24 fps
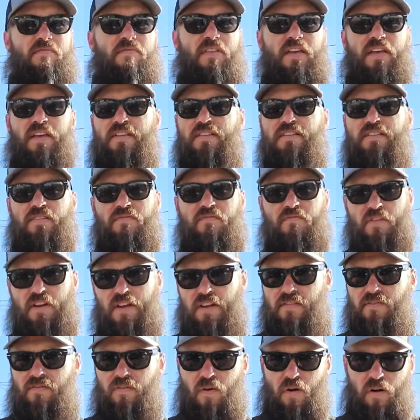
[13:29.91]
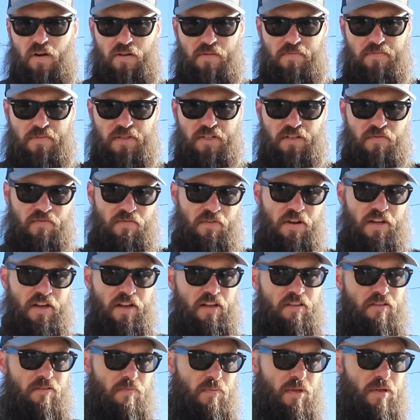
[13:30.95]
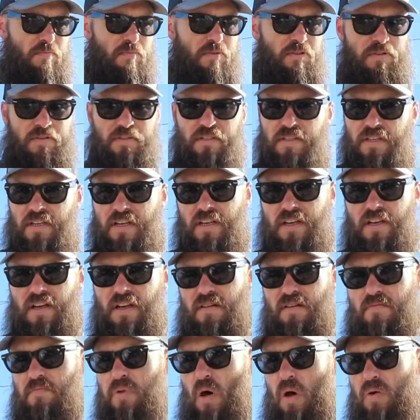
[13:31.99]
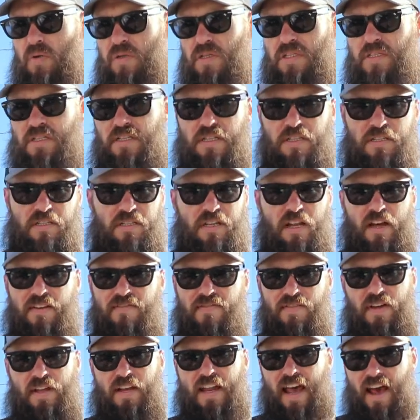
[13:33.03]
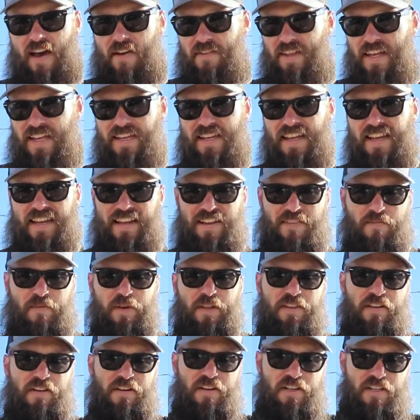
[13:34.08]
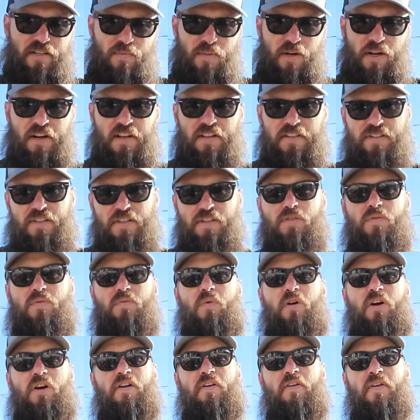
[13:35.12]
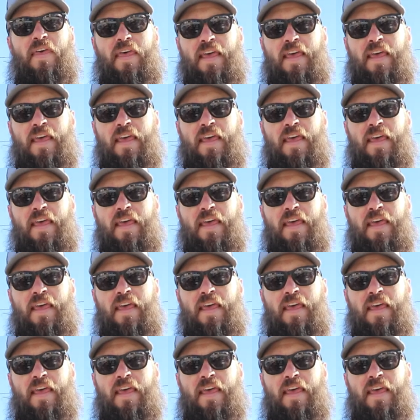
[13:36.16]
things and read forums and read other people's posts and stuff on how they did it and what their experiences were.